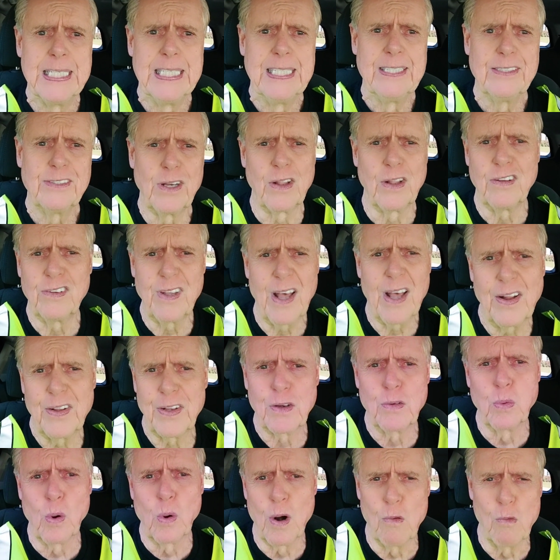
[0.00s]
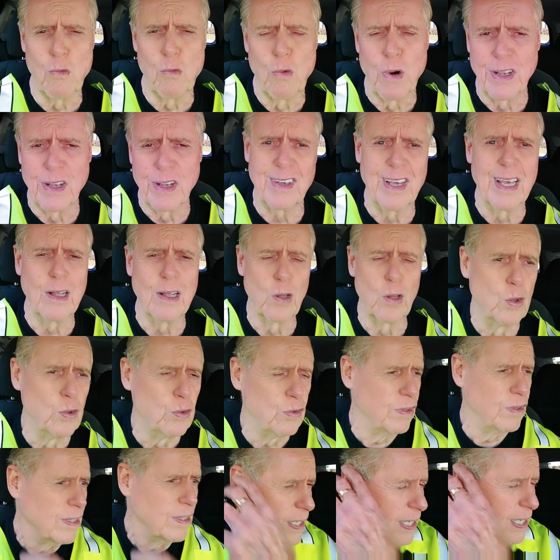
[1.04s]
so the Celtics weren't risking
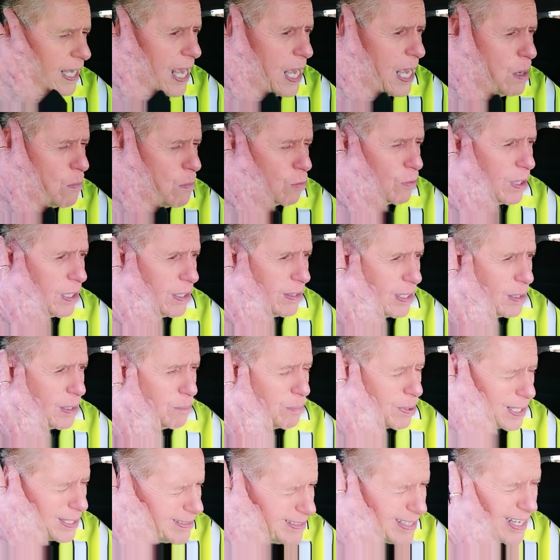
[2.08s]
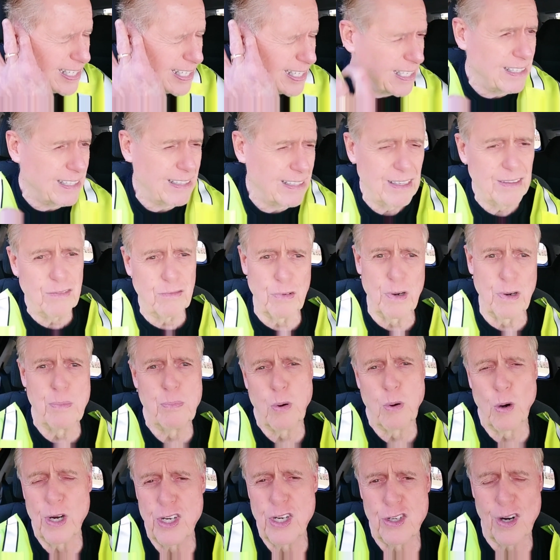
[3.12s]
losing the game or anything by taking these
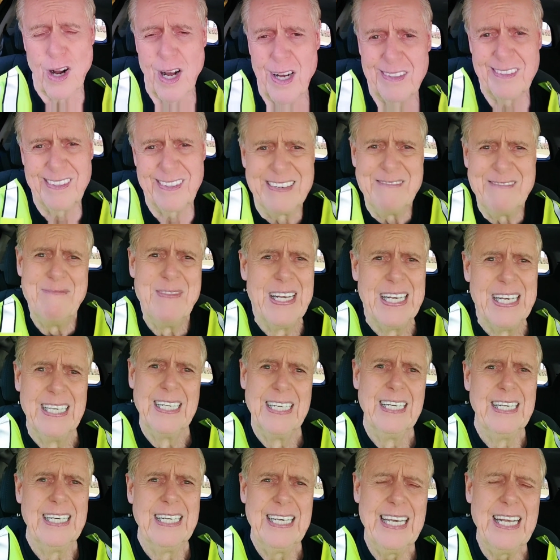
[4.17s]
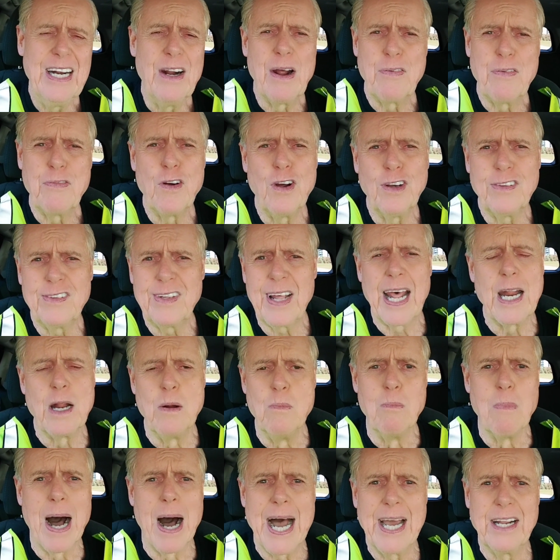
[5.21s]
3-point shots. And at first I
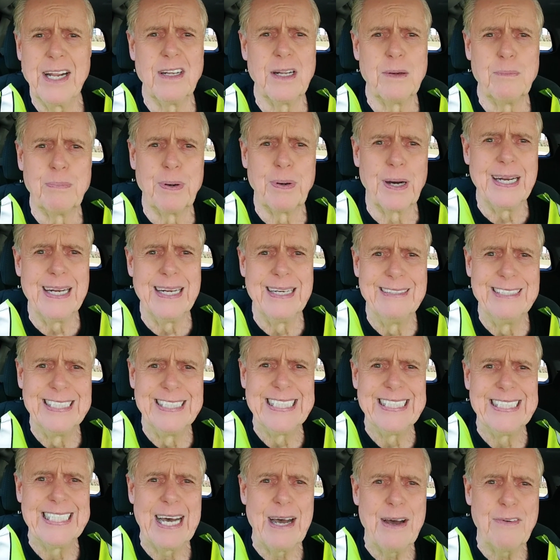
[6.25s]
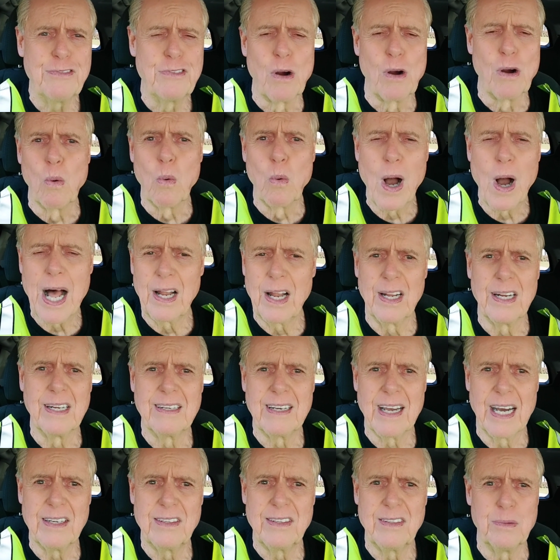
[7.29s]
didn't mind it, but after a while it
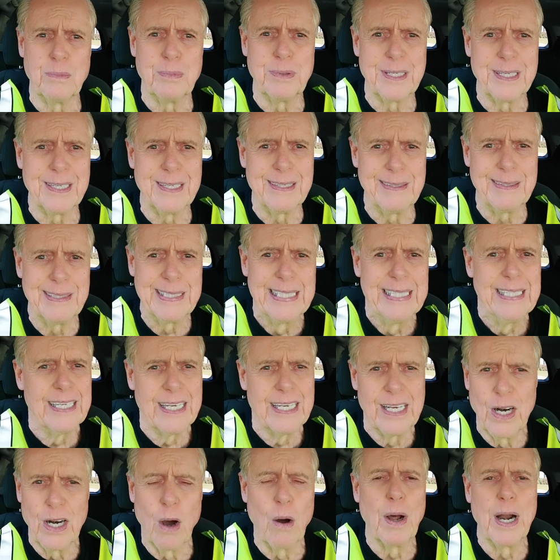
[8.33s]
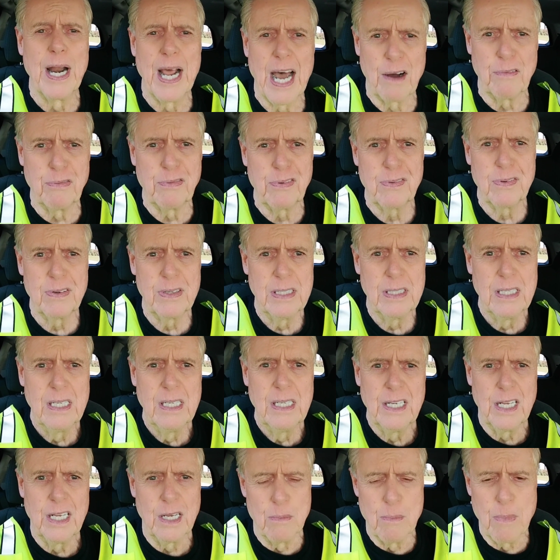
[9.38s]
got to be, enough.
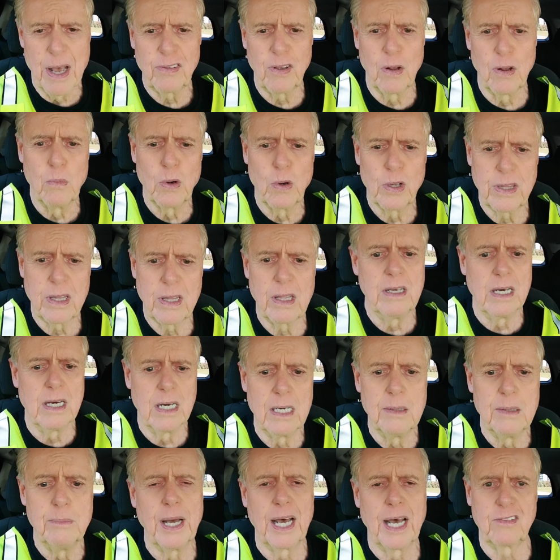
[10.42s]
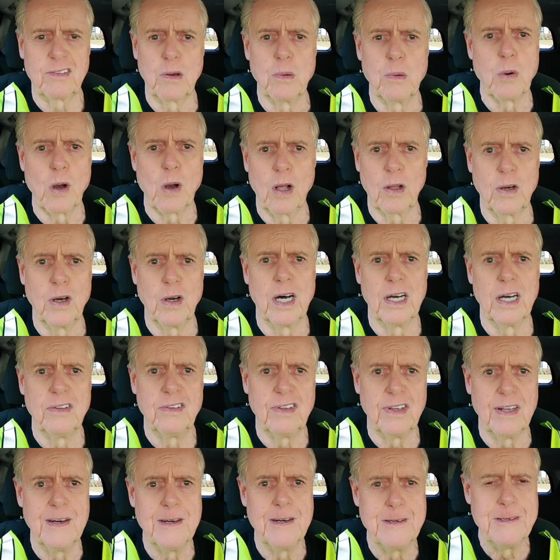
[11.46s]
You're messing with the basketball
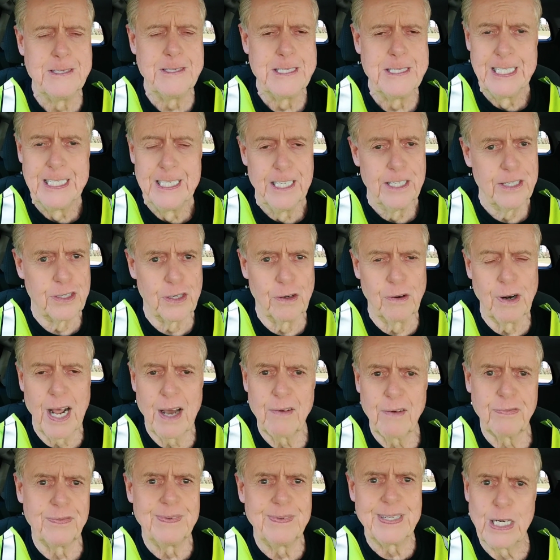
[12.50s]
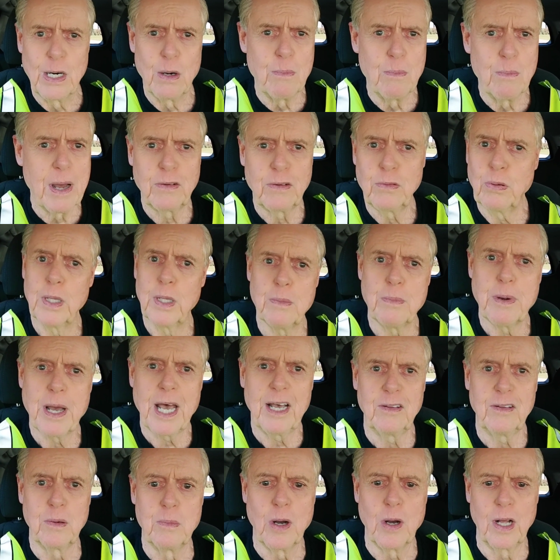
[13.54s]
gods, and sure enough, you don't mess with the
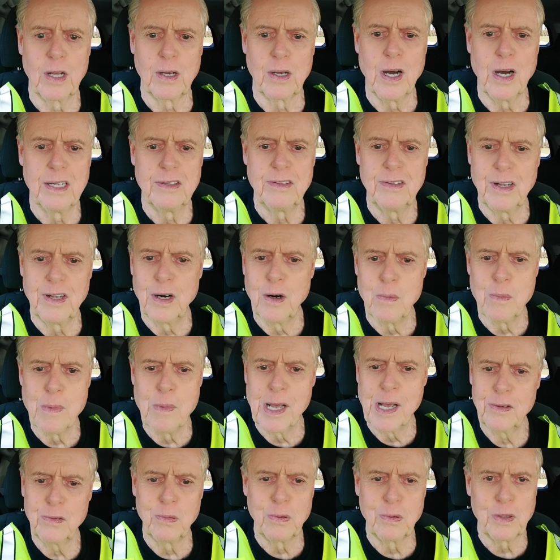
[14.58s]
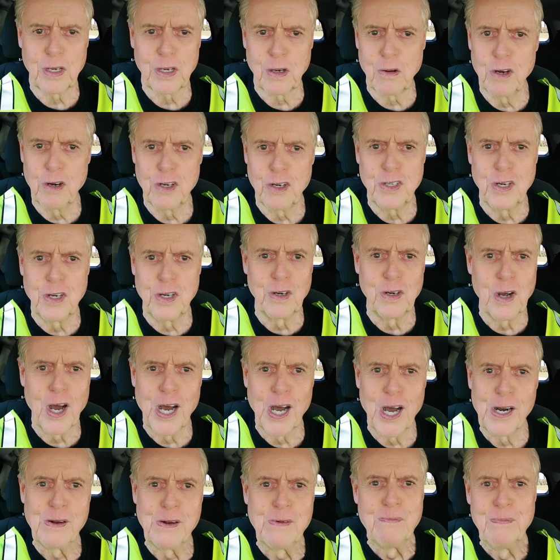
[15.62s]
basketball gods. You don't mess with the Christian
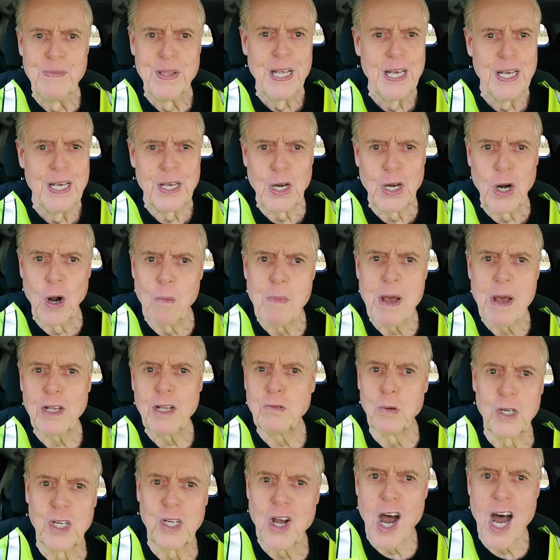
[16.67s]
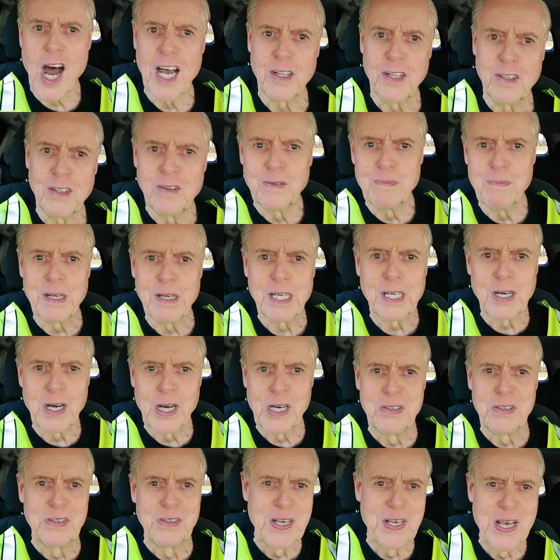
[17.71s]
God. You don't mess with gods,
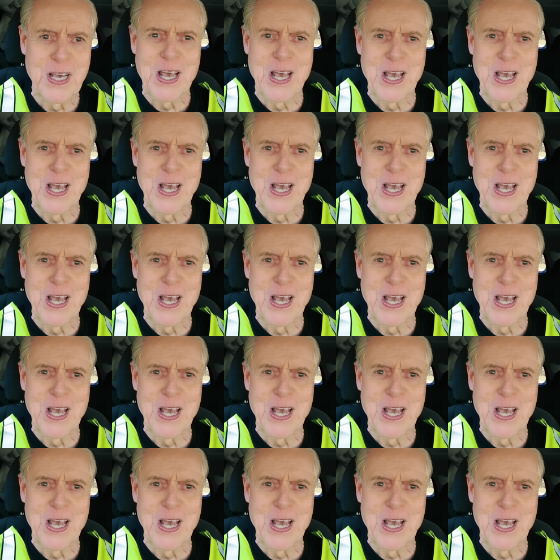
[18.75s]
because